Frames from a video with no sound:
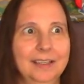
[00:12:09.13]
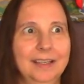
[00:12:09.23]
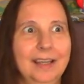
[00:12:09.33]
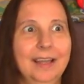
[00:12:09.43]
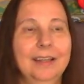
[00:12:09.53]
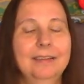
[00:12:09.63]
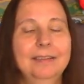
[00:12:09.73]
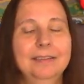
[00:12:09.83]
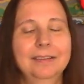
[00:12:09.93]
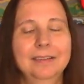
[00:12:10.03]

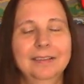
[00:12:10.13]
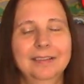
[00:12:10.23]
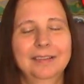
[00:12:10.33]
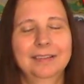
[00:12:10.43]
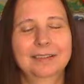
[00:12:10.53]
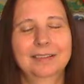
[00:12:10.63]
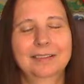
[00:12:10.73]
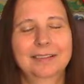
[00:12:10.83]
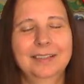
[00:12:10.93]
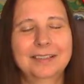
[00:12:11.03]
And
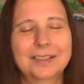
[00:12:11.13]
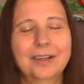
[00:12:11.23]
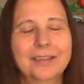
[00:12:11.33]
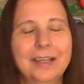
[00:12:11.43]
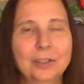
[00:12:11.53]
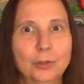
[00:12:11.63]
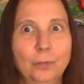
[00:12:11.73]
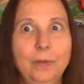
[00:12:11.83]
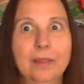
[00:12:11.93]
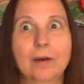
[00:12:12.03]
it's not that you're
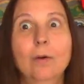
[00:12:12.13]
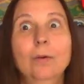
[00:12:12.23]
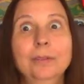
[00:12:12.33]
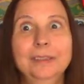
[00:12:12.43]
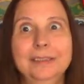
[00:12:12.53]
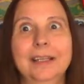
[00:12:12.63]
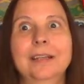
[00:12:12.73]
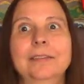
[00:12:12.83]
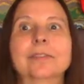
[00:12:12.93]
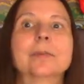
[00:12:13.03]
withholding that
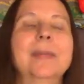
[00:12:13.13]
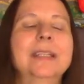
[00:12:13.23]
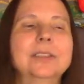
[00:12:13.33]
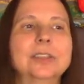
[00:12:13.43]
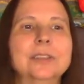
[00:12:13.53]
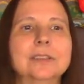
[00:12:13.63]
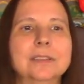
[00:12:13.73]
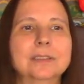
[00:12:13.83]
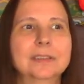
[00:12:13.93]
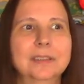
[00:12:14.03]
information,
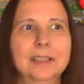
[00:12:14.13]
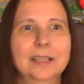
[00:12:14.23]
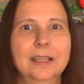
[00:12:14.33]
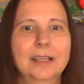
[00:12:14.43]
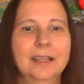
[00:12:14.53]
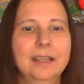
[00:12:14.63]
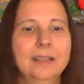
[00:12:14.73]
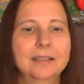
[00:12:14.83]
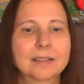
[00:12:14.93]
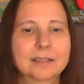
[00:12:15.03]

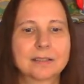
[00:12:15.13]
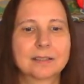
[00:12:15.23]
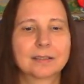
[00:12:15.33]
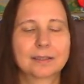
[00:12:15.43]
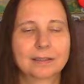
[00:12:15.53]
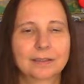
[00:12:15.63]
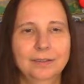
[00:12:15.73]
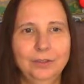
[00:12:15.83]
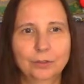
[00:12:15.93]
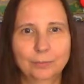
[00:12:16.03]
it's
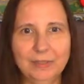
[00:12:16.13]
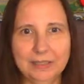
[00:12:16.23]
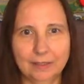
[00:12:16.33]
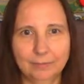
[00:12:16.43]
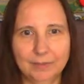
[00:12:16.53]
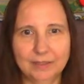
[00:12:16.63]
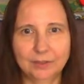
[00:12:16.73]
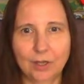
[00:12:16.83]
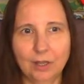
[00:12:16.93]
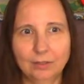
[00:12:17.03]
you're becoming
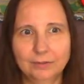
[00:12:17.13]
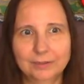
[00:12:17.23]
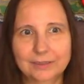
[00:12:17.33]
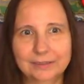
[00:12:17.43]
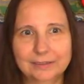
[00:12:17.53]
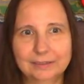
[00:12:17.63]
tolerant